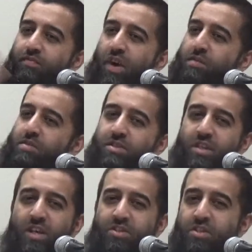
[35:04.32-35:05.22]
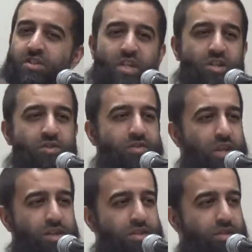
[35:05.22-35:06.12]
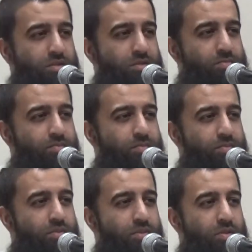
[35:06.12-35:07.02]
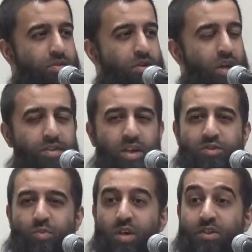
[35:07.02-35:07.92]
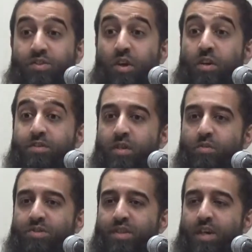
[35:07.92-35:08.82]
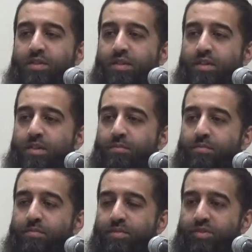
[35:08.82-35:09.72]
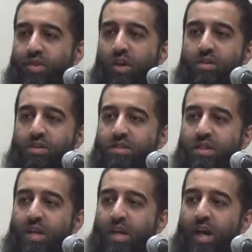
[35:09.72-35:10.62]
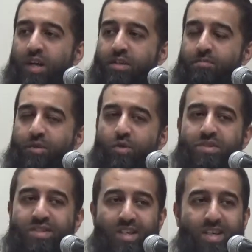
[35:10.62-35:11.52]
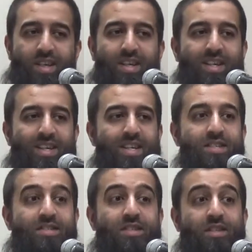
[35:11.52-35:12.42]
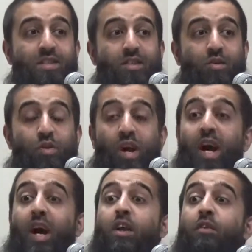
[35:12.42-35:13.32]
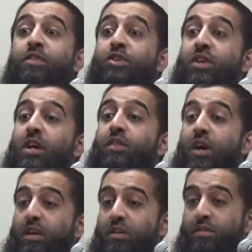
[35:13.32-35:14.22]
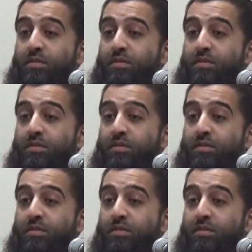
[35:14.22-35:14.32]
5 years later, 10 years later. And that's why the scholars, they would say the songs and the music is the Qur'an of the shaitan.